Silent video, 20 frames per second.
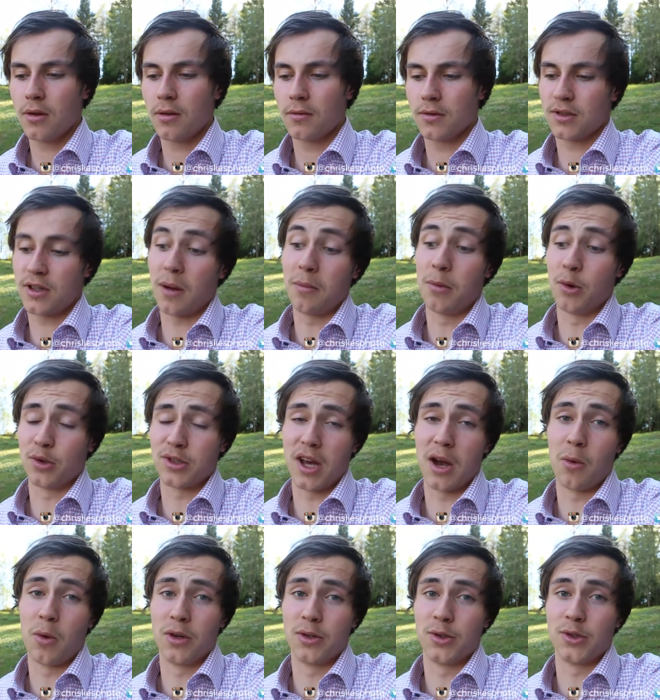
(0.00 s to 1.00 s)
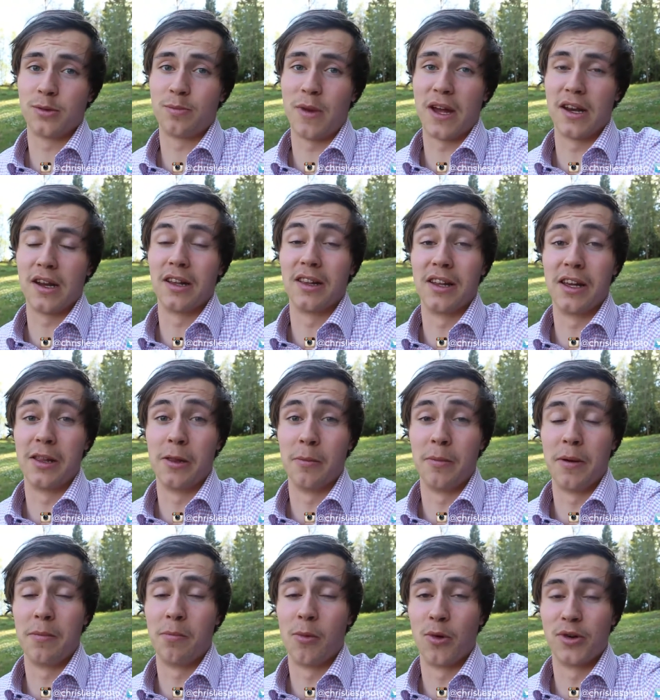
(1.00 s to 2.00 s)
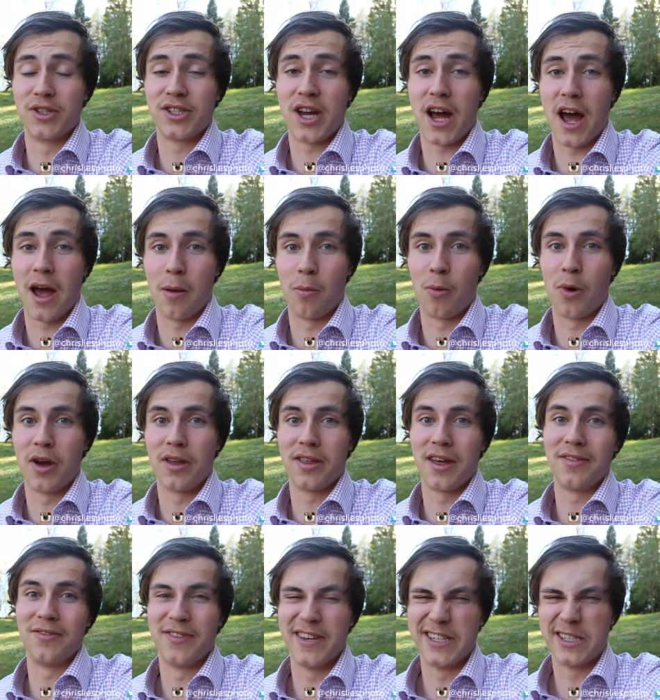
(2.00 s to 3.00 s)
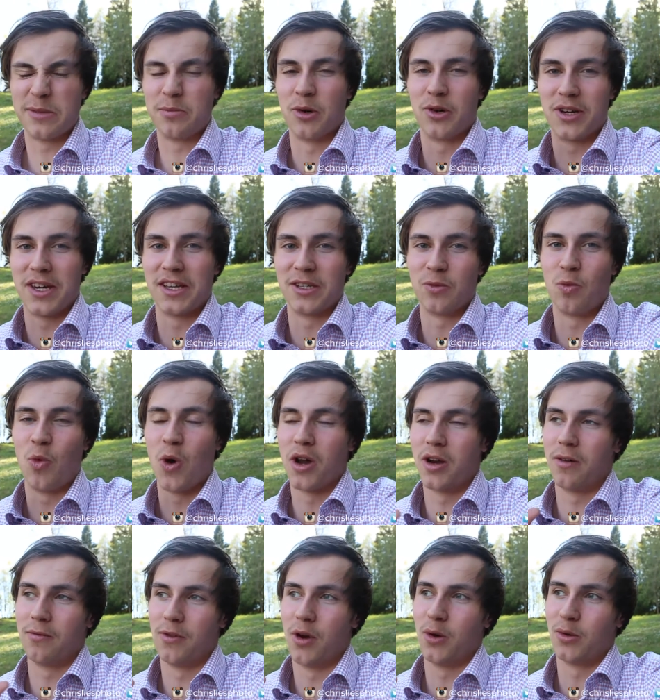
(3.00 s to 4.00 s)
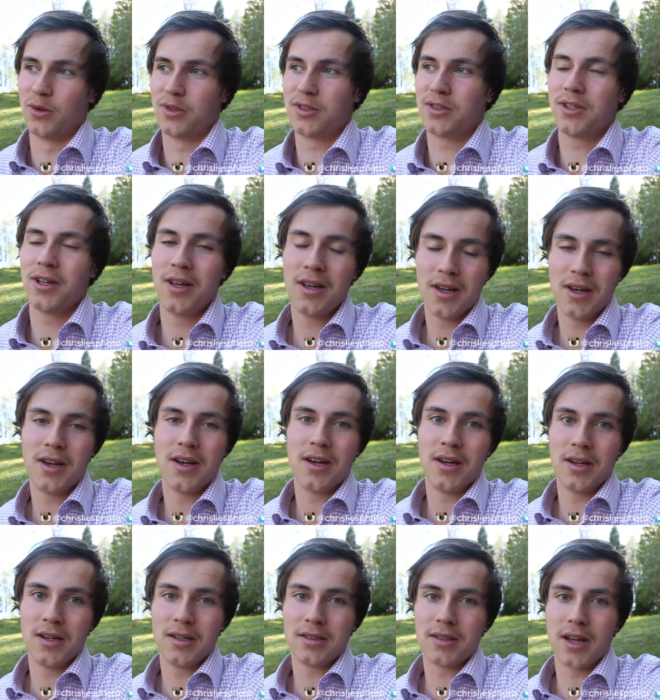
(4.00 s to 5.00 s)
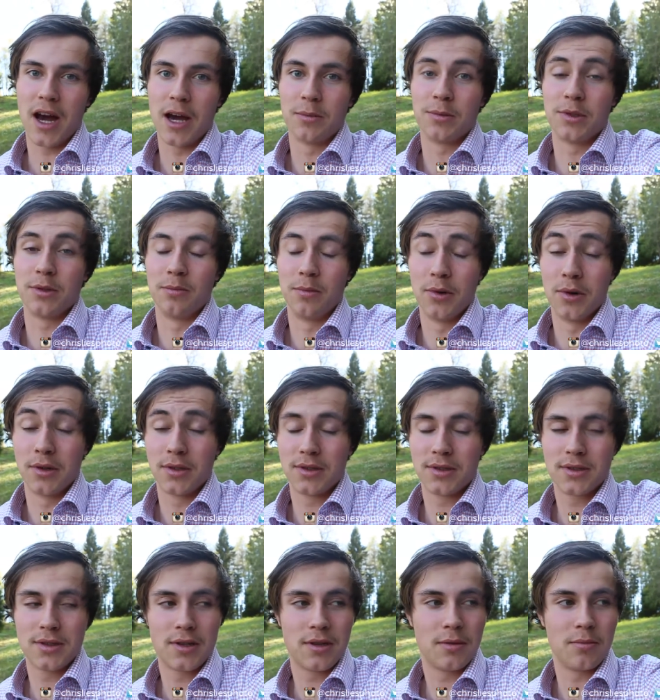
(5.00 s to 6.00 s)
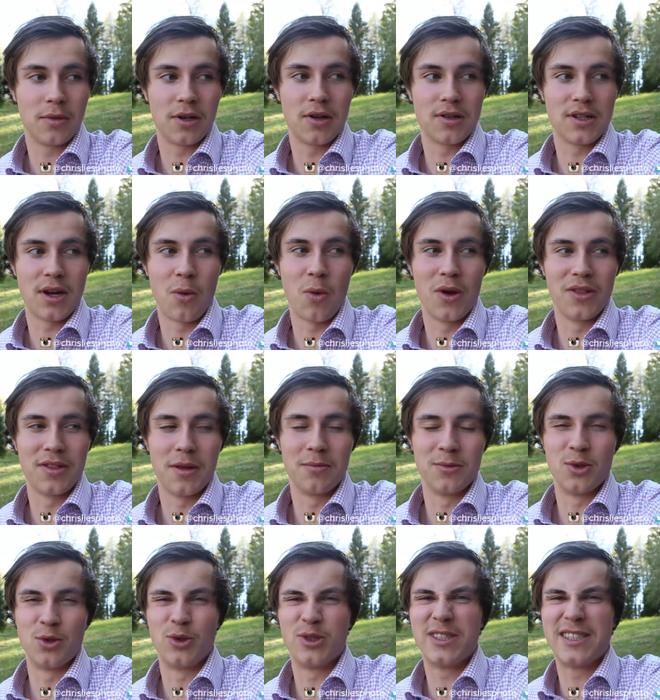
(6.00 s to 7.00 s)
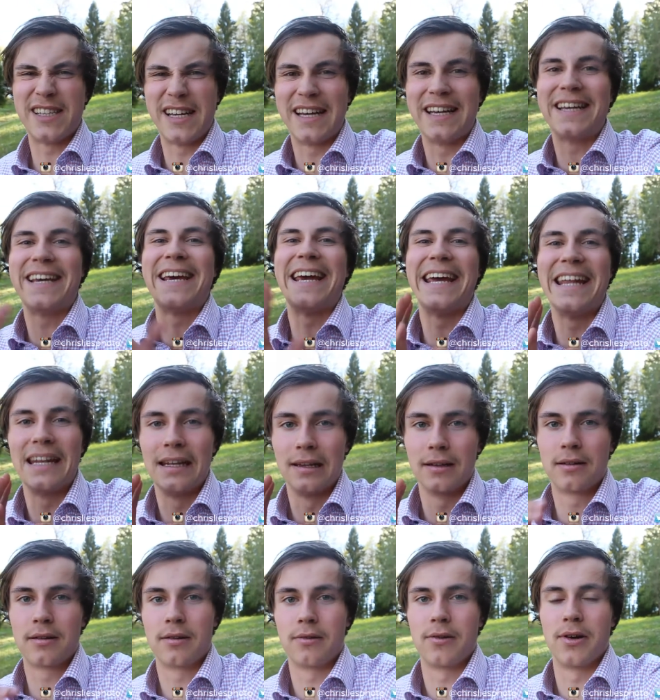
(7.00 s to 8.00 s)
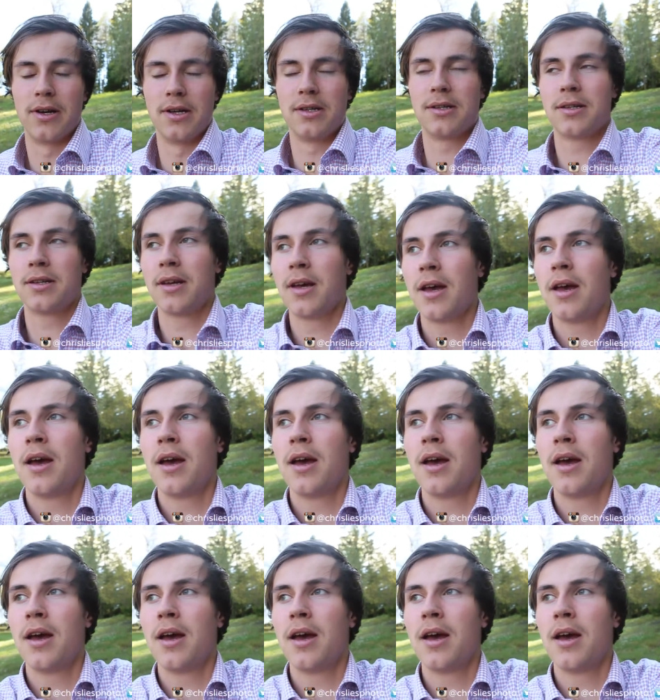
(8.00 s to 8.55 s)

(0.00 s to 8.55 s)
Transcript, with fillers: some books I want to spend a little bit more time with, and this book is one of those types of books because I want them to sink in, right?